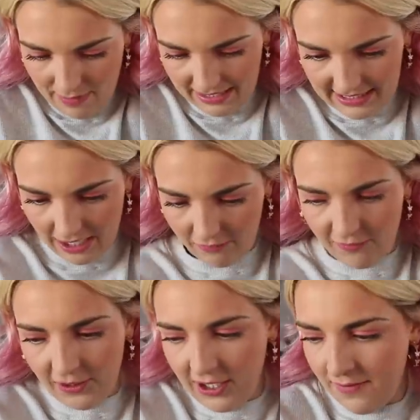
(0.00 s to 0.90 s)
back to
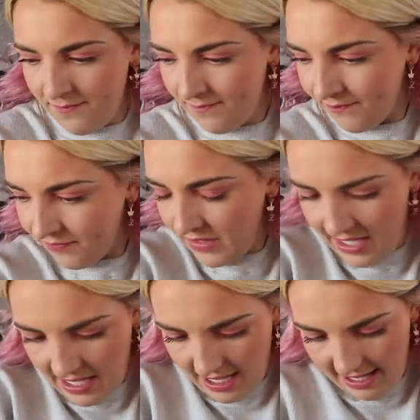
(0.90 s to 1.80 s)
California,
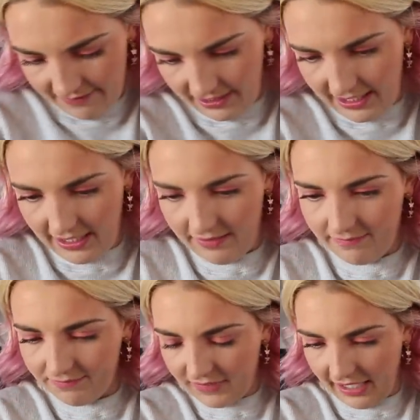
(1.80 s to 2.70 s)
I'll have to get it
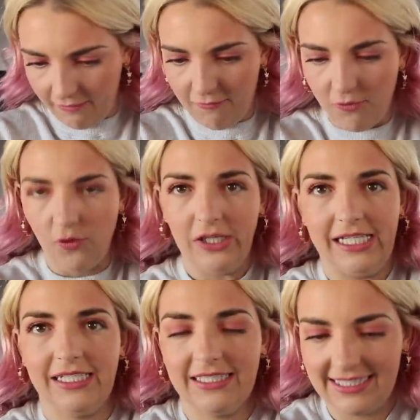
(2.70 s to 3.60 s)
like
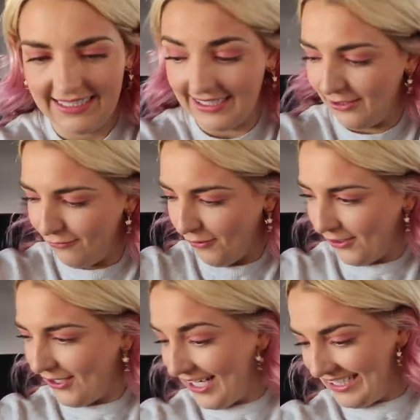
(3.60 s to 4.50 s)
fully detailed for
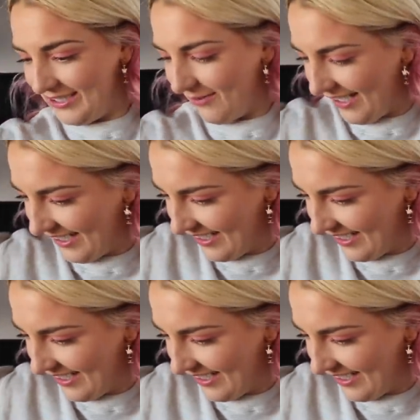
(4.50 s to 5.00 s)
her, I swear.